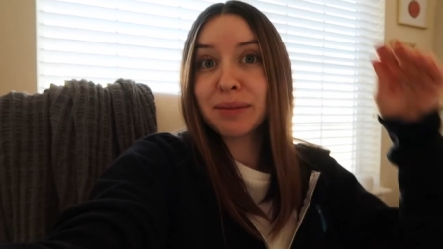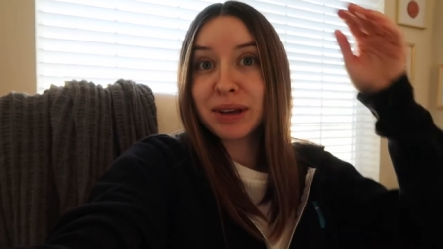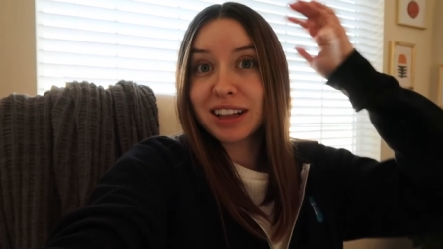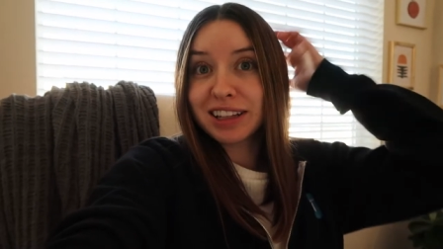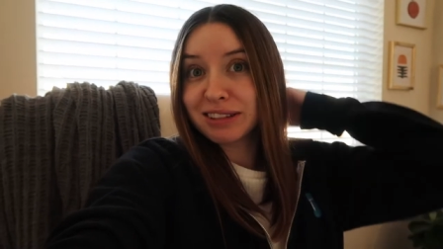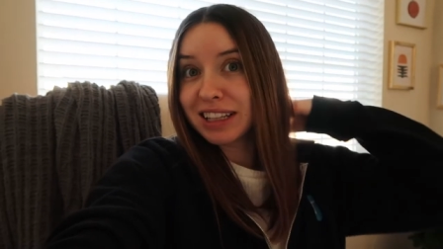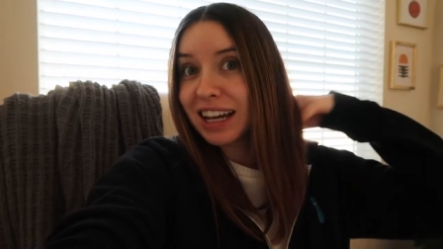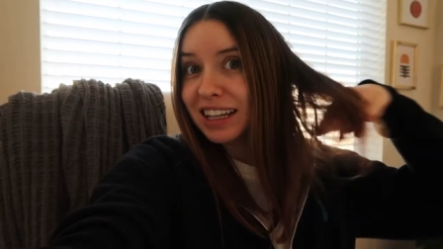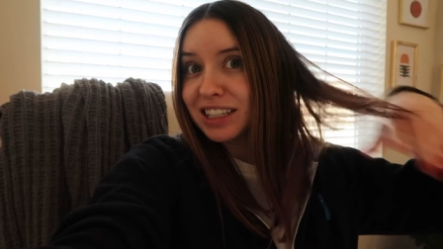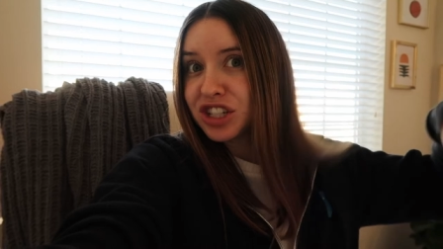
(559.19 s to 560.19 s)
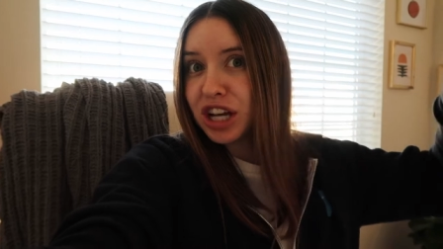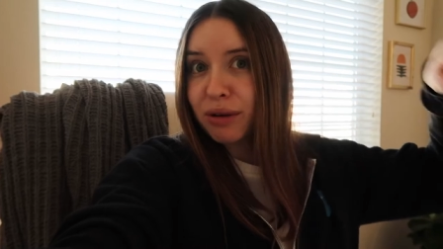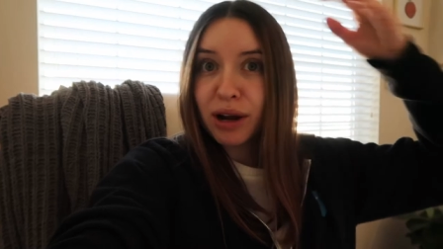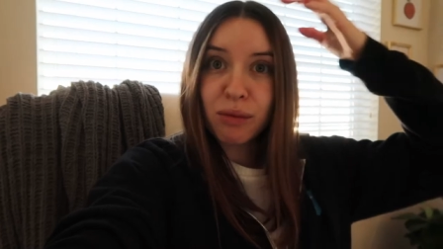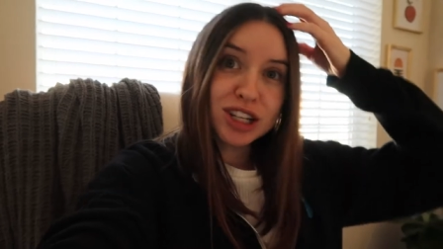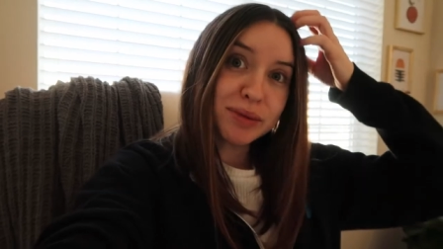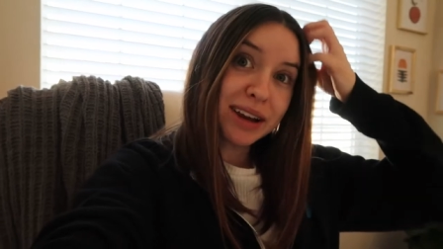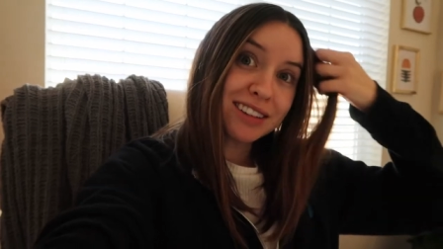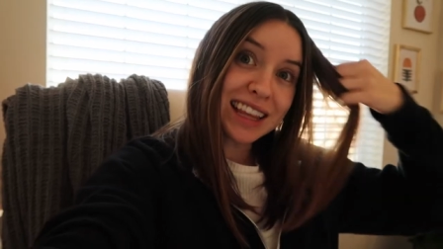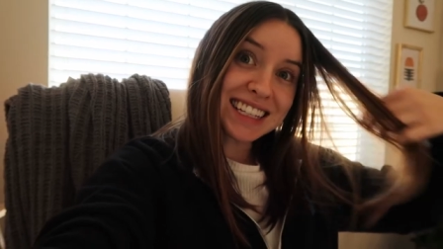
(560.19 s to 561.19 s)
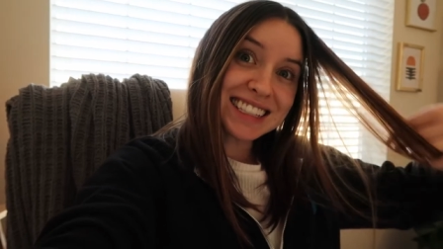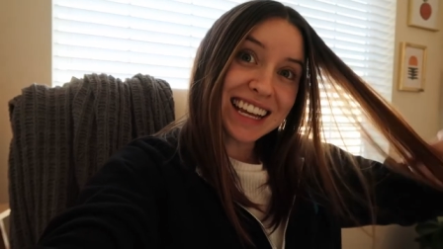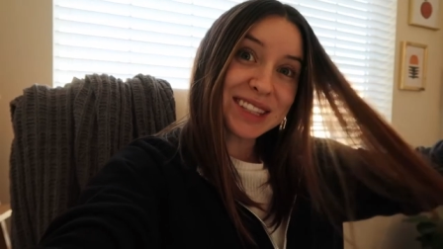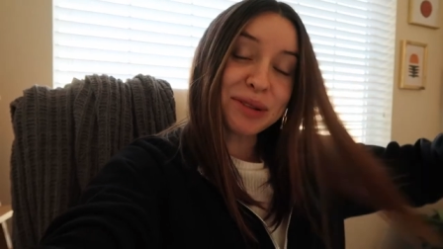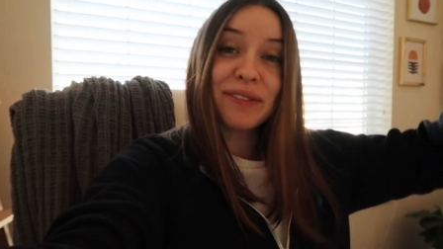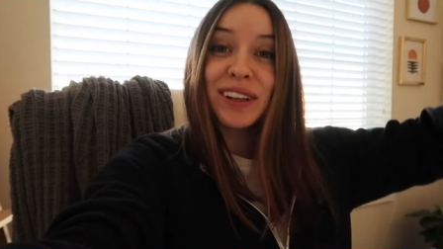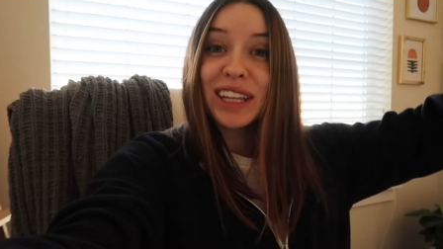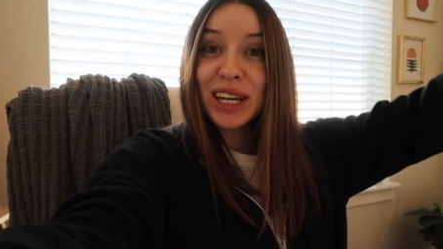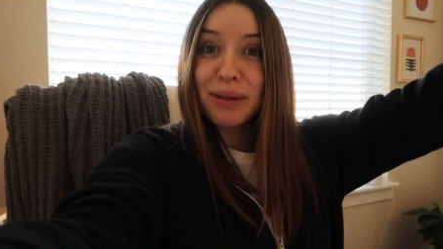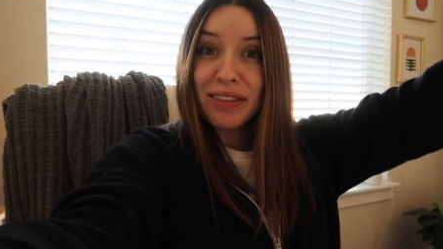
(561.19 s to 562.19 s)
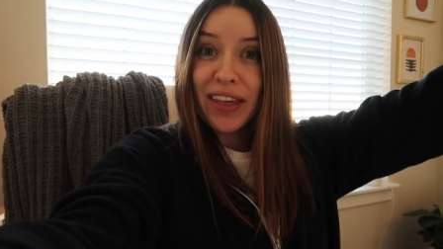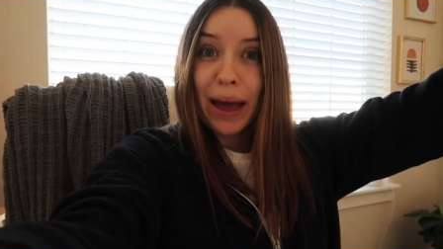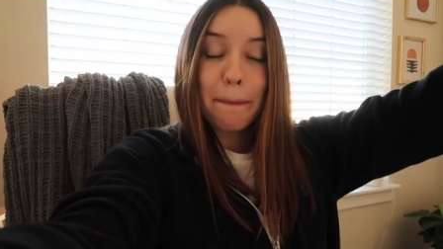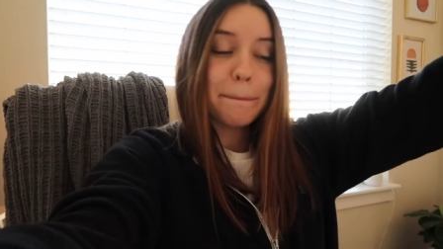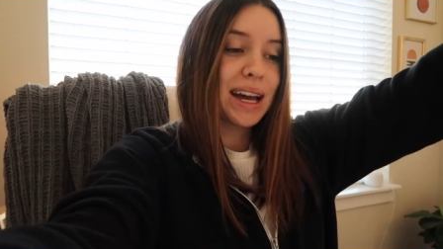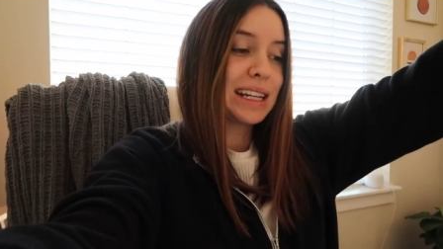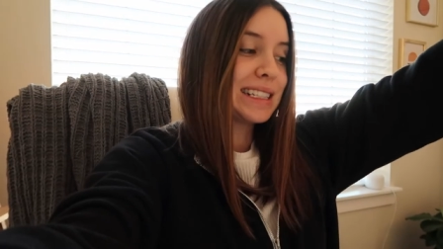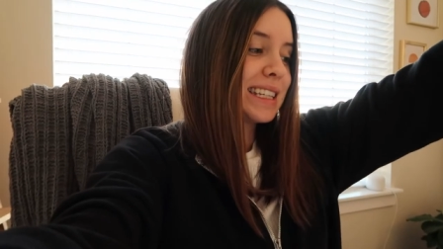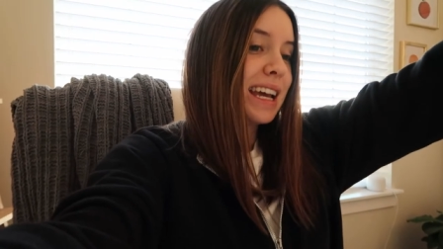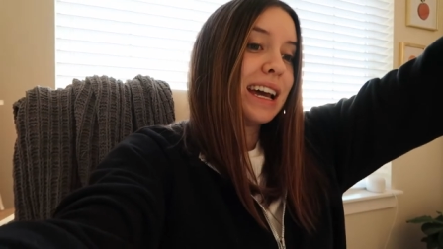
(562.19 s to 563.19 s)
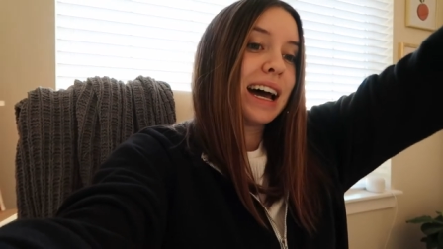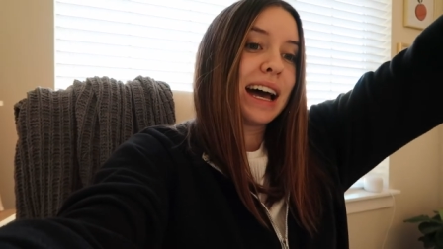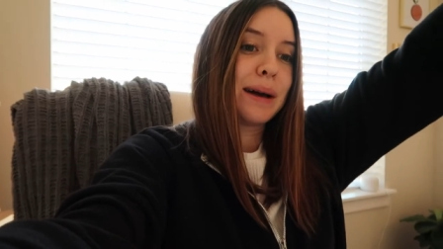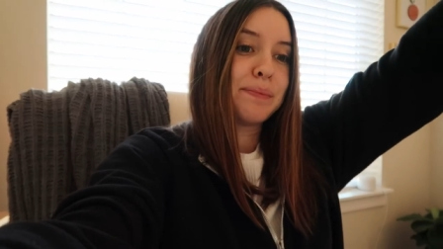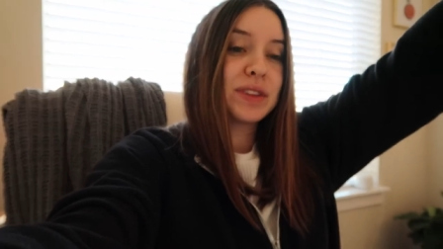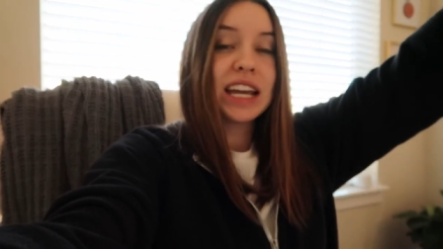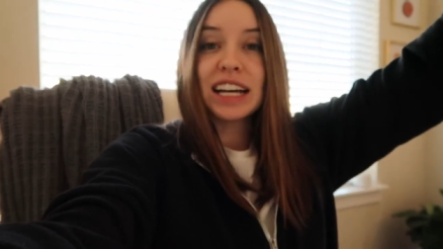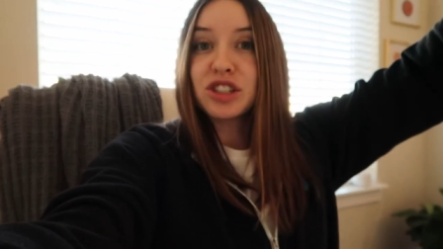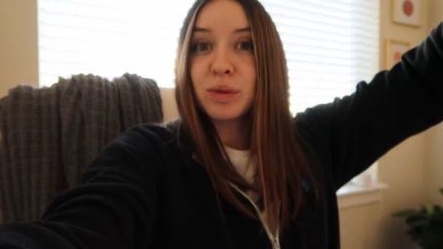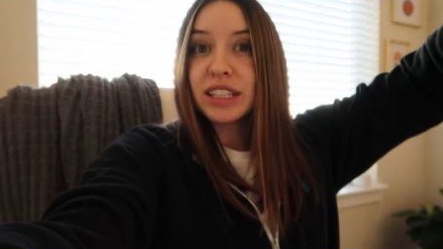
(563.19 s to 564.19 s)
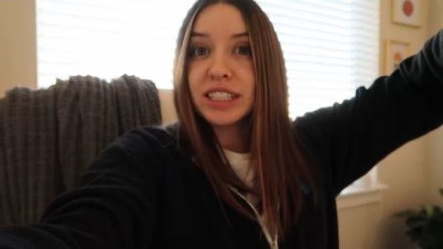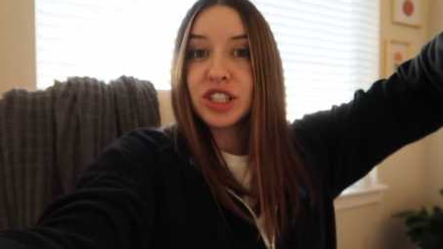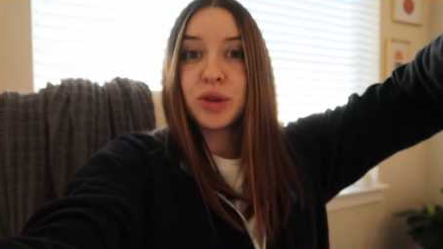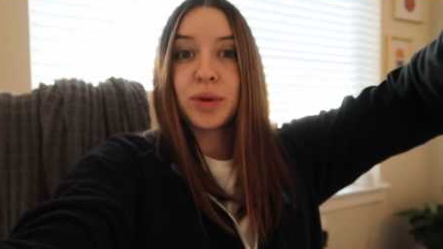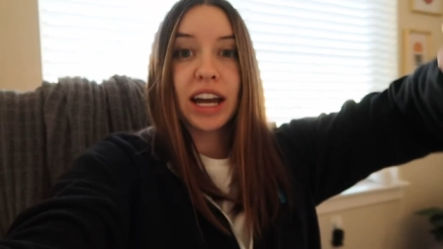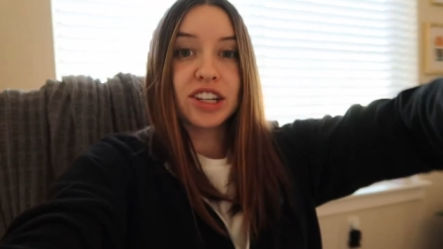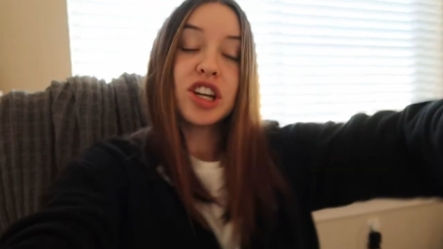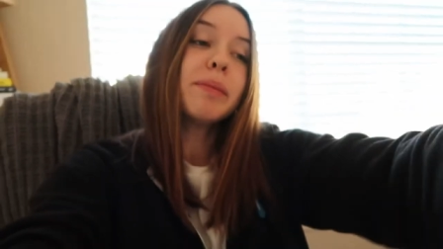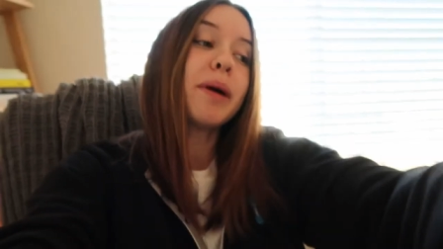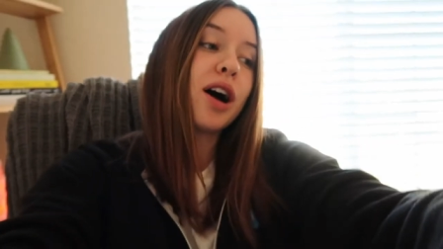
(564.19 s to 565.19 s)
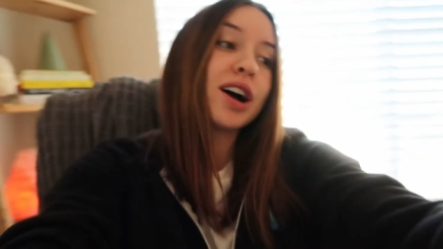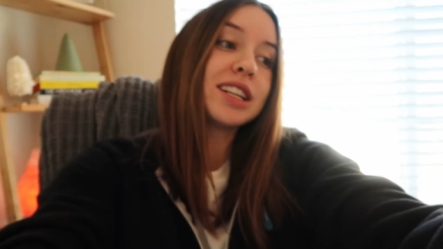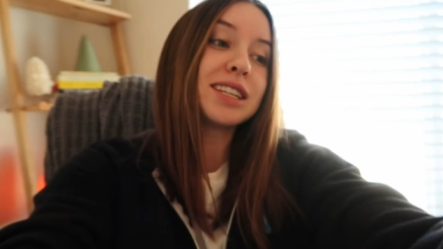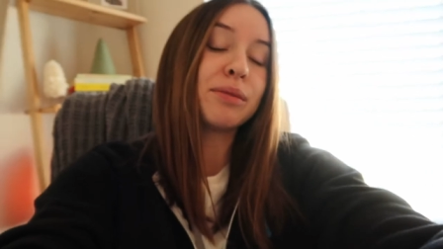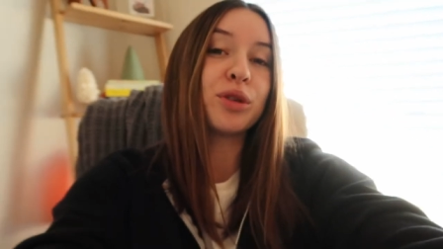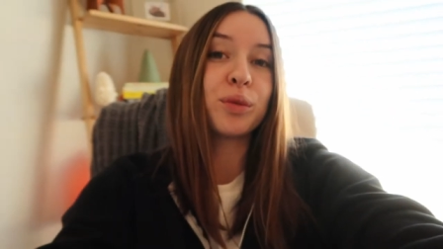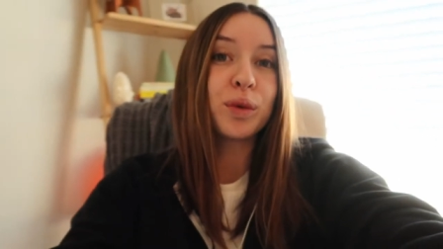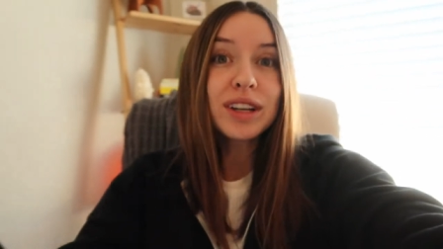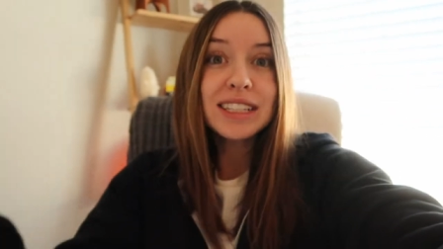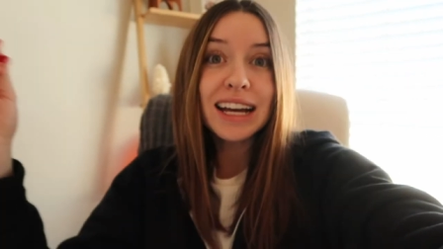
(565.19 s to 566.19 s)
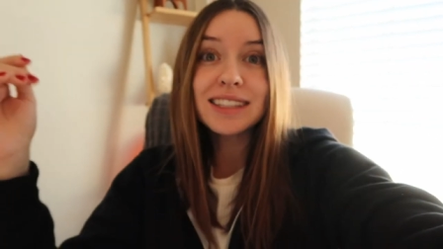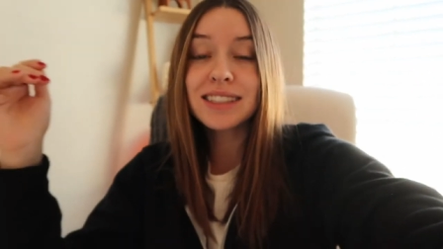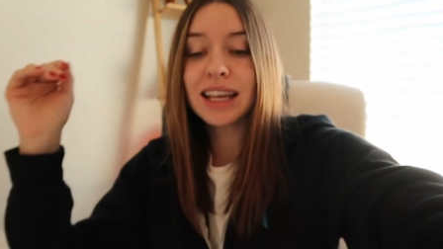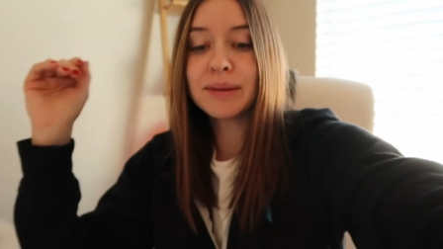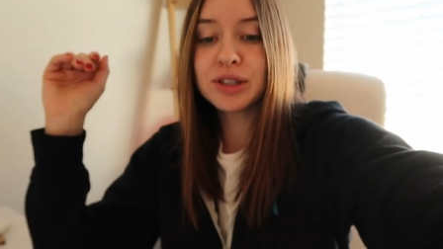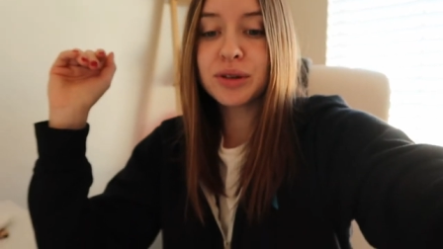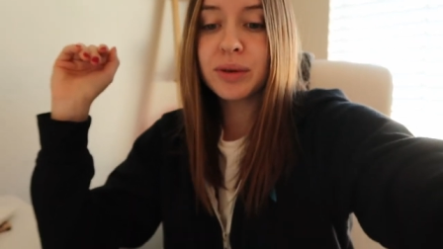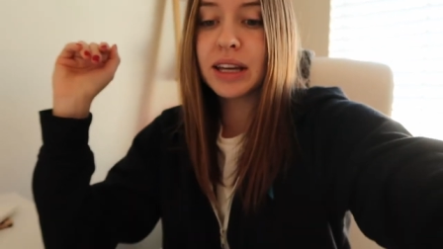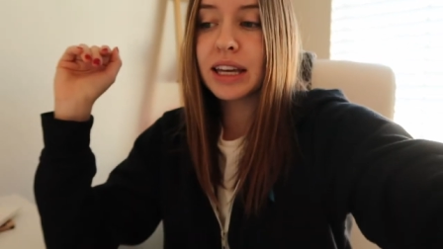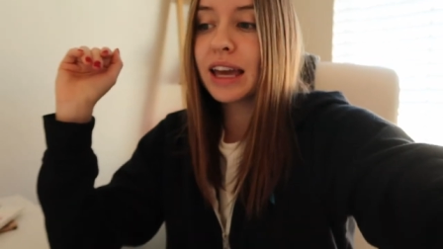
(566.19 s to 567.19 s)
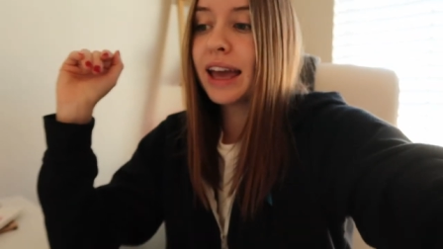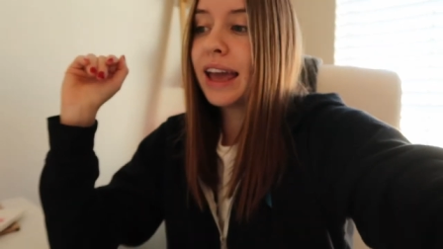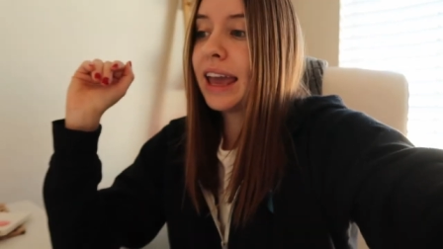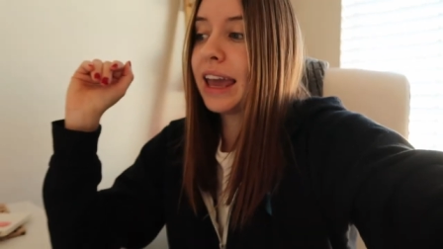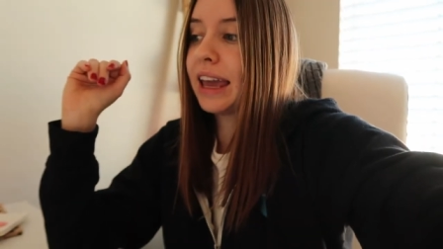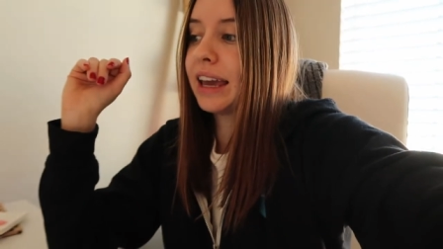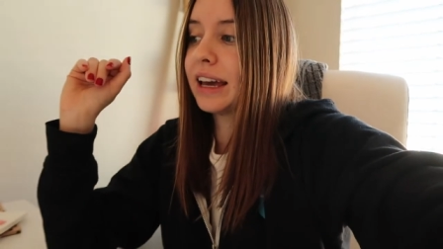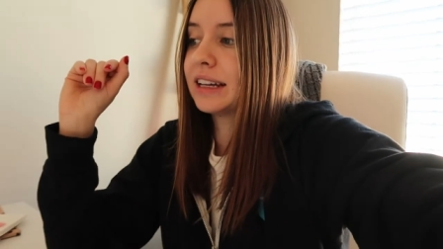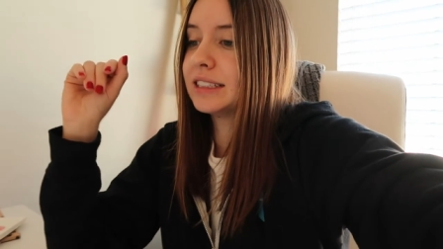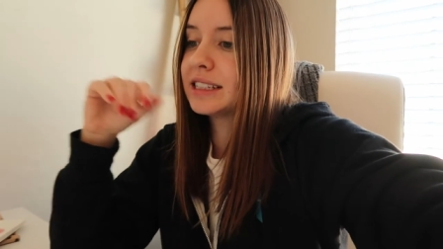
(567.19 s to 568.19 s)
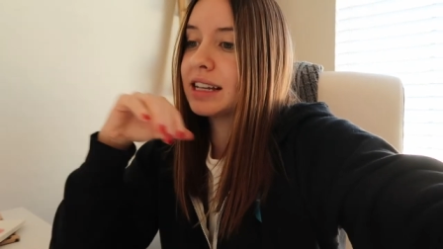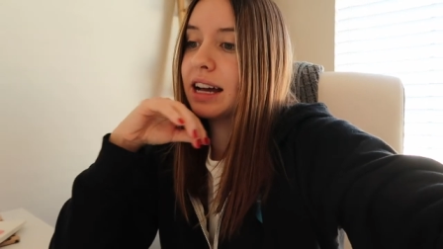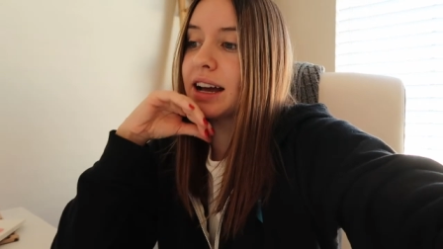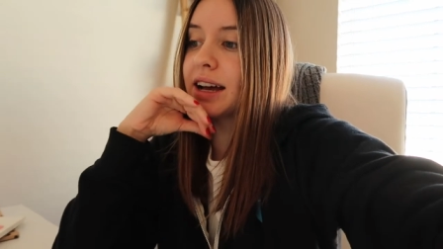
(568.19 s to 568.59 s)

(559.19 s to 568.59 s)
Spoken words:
I mean, clearly I need to shower. I washed my hair last night, so I'm feeling good about that. But yeah, I just wanted to catch up on some of the work tasks I'm doing. And